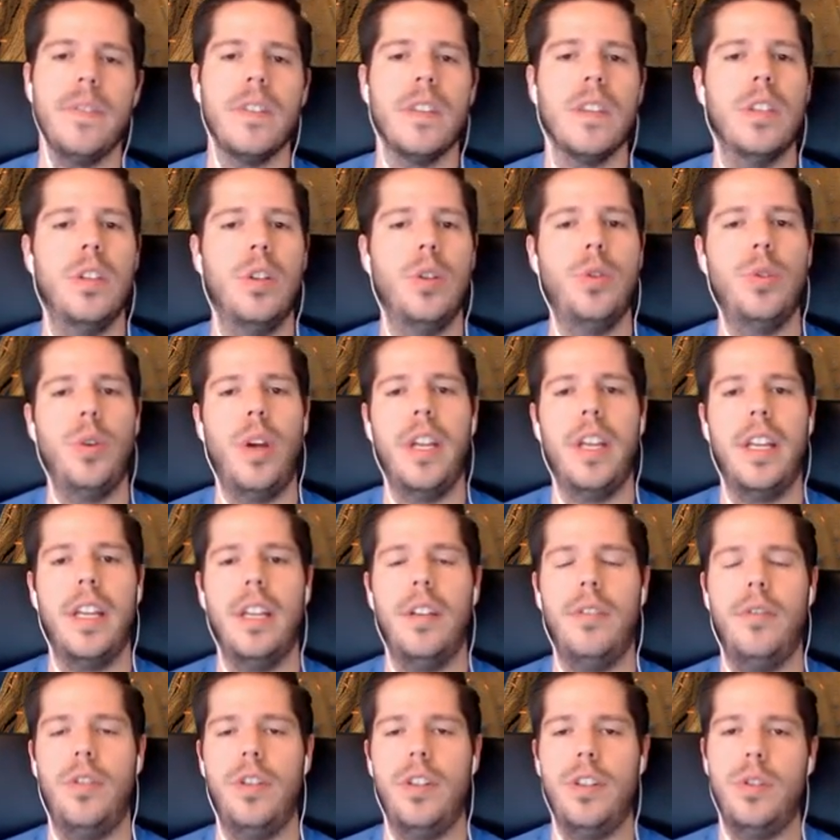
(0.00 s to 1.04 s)
So do I hit
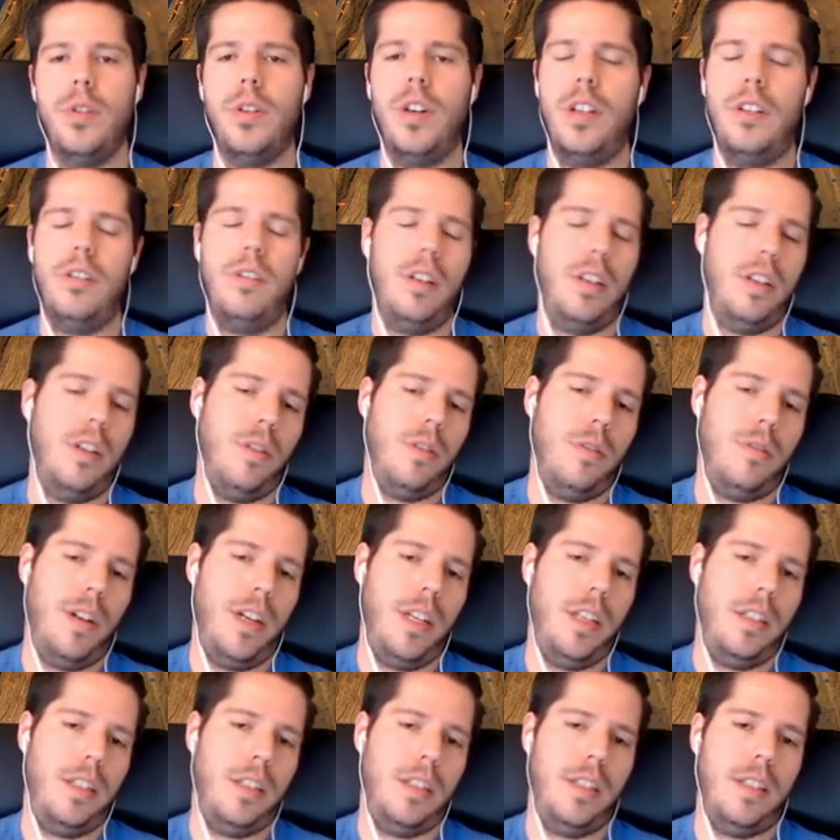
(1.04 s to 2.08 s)
for two hundred? No,
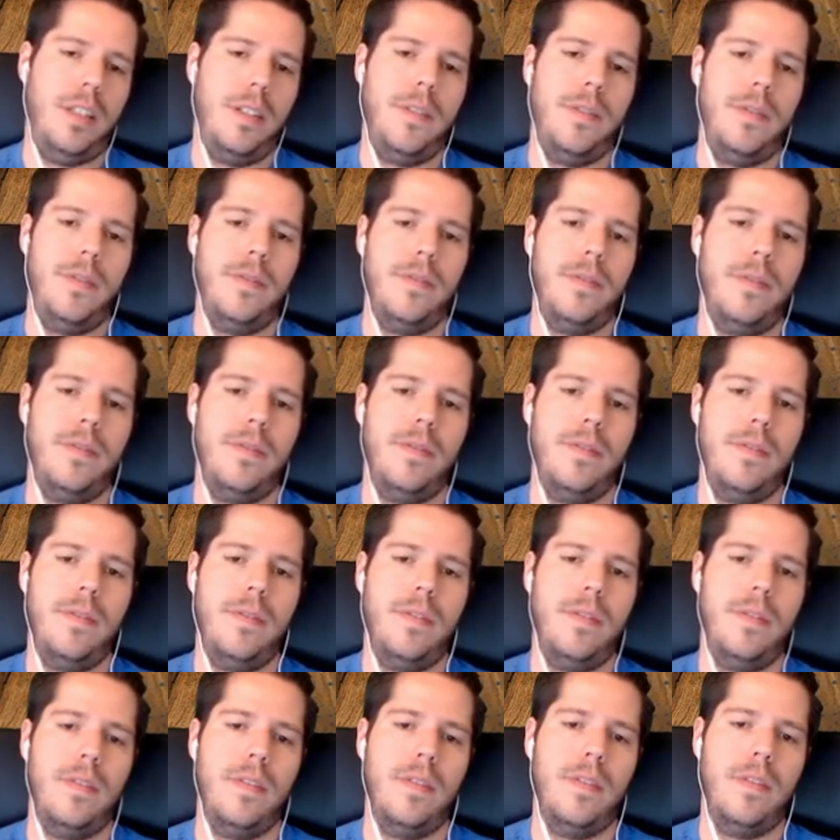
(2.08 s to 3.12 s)
right?
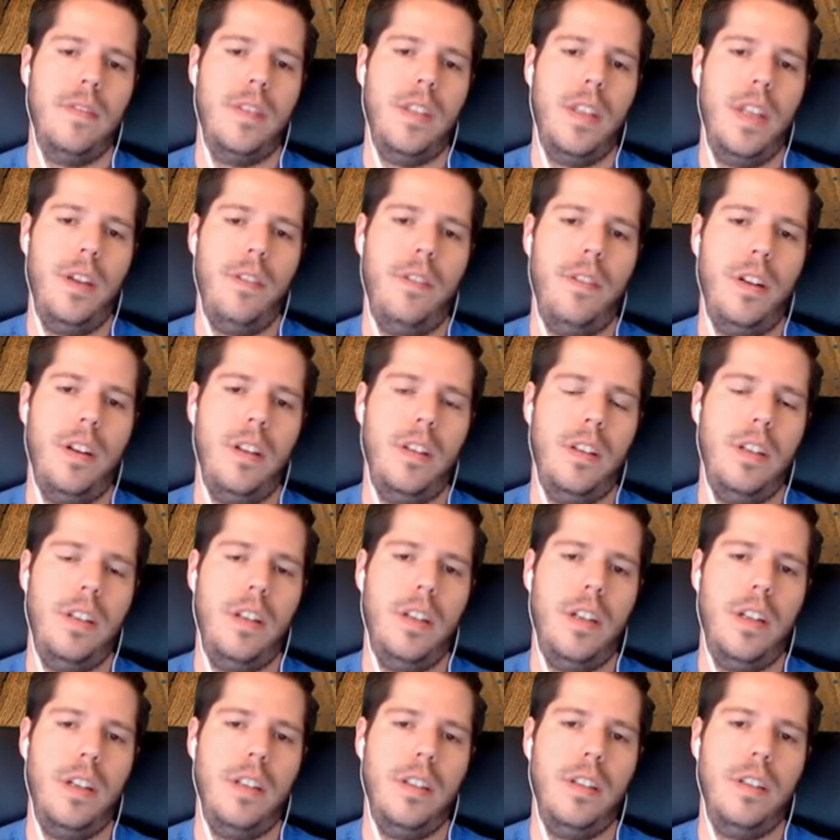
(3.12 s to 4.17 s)
Definitely
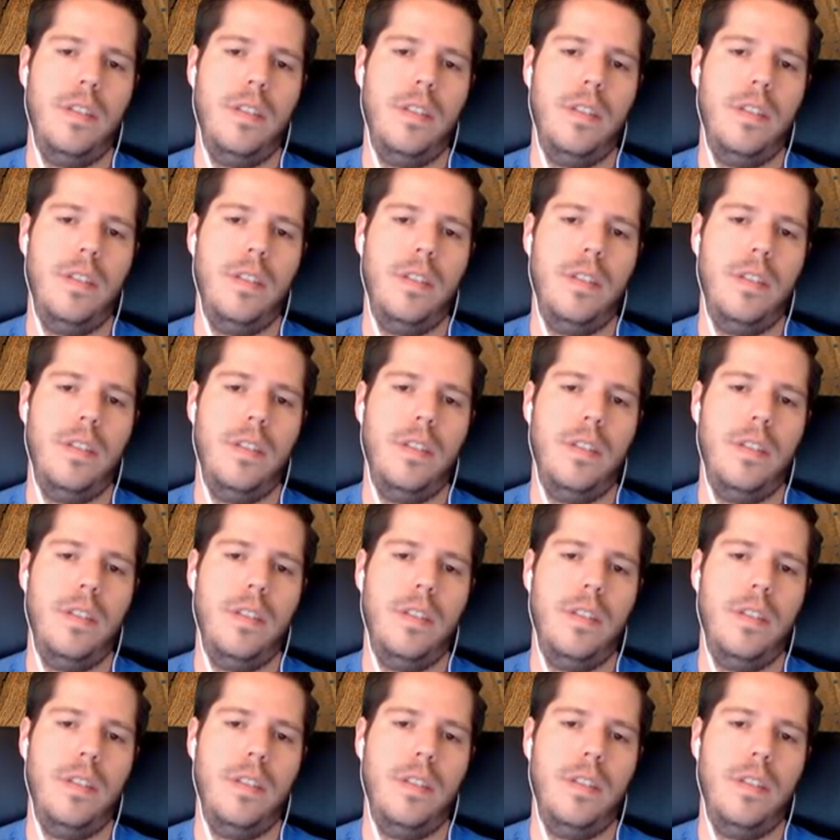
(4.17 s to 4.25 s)
not.